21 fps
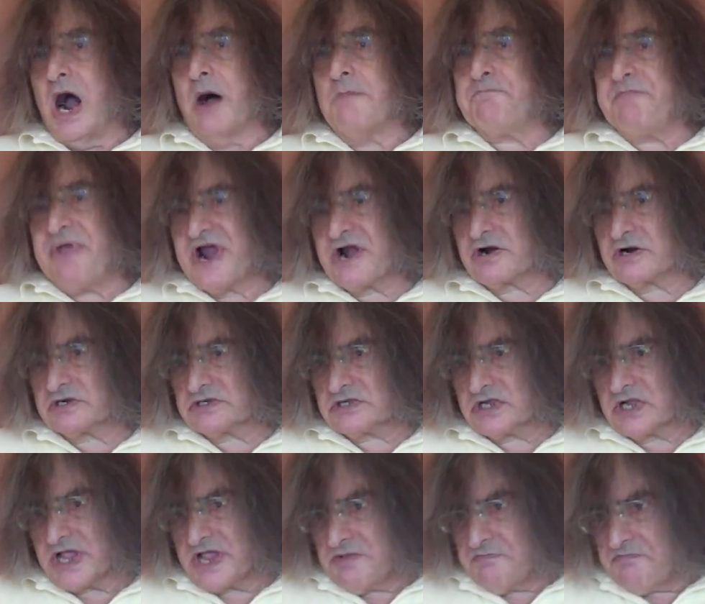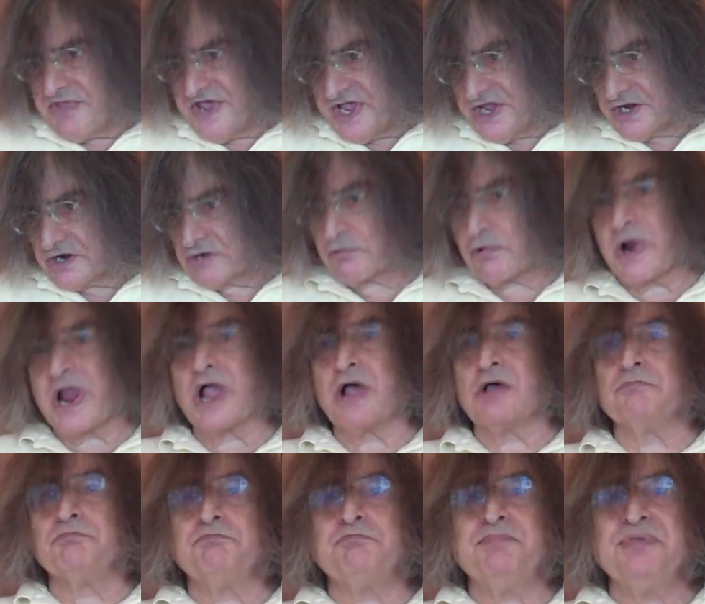Apparently, being
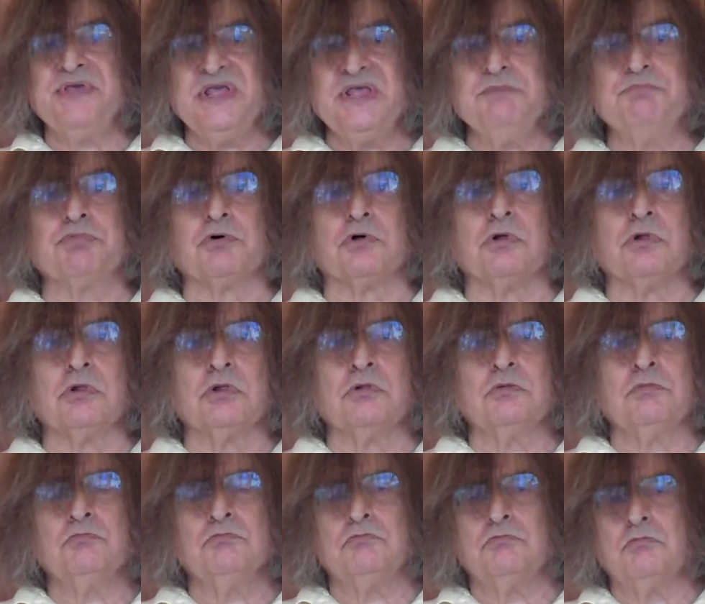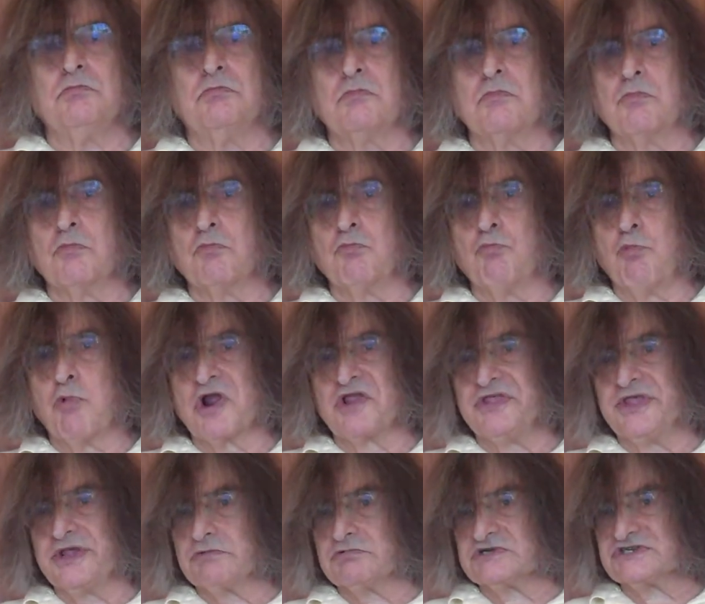around people
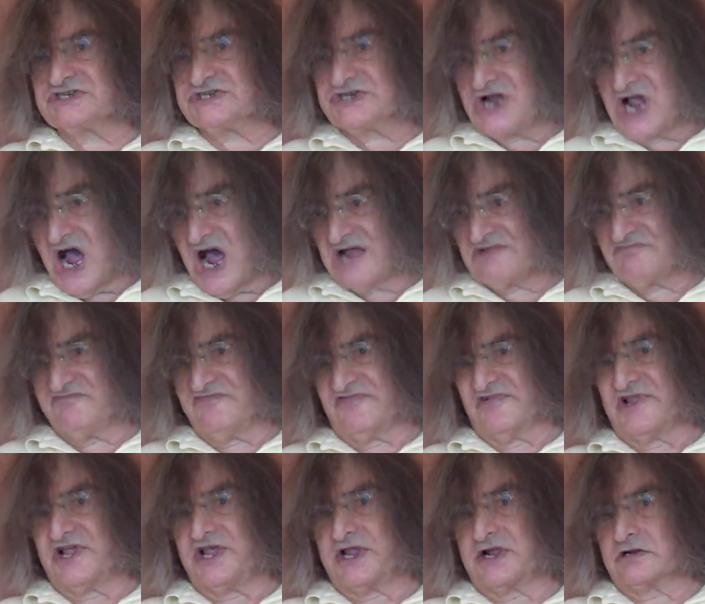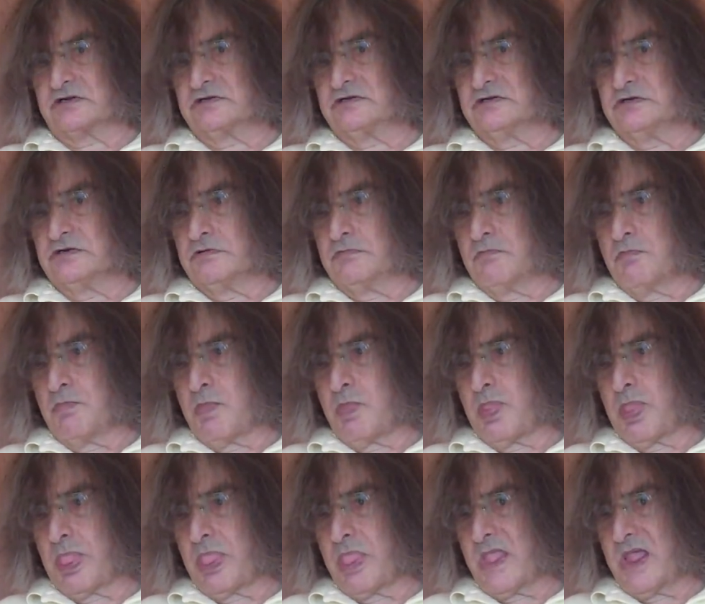where there was conflict
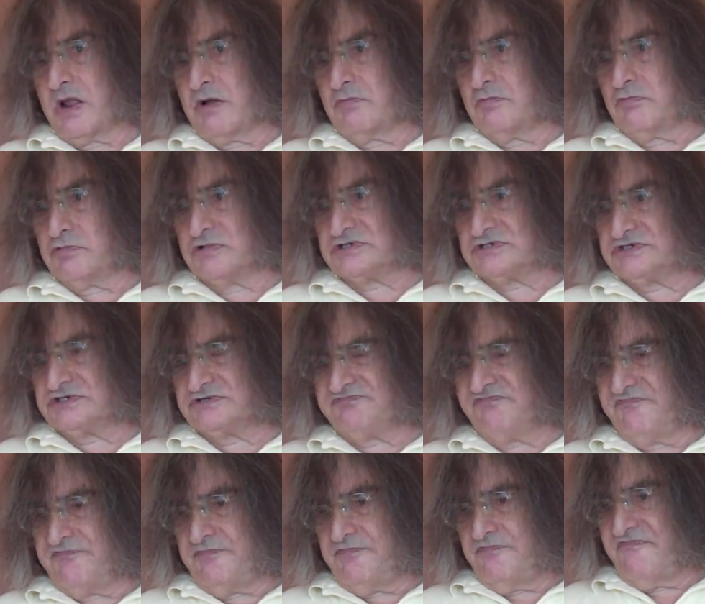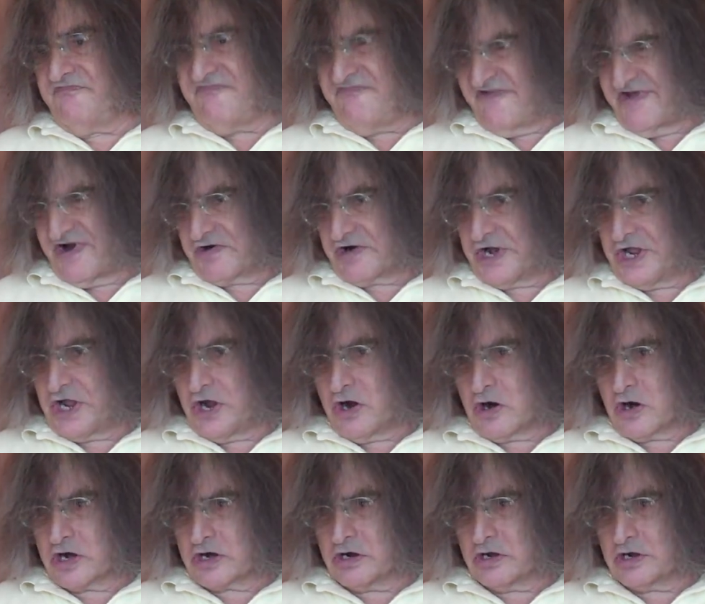was very
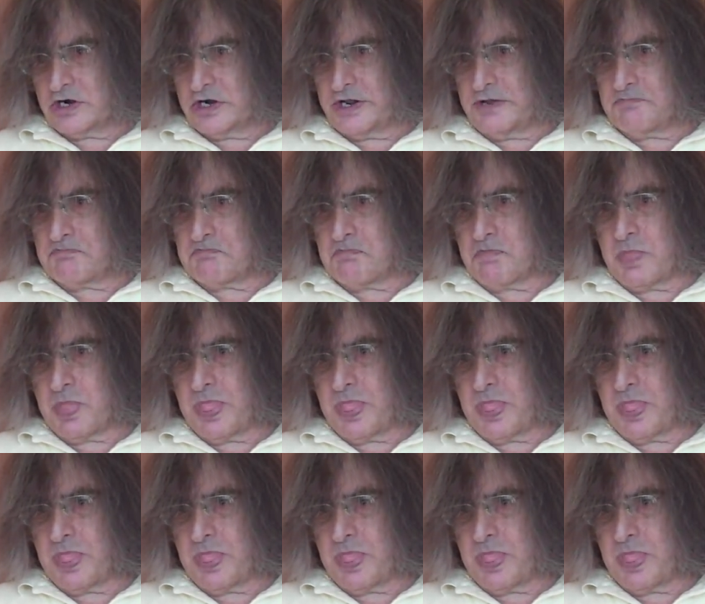hard on him.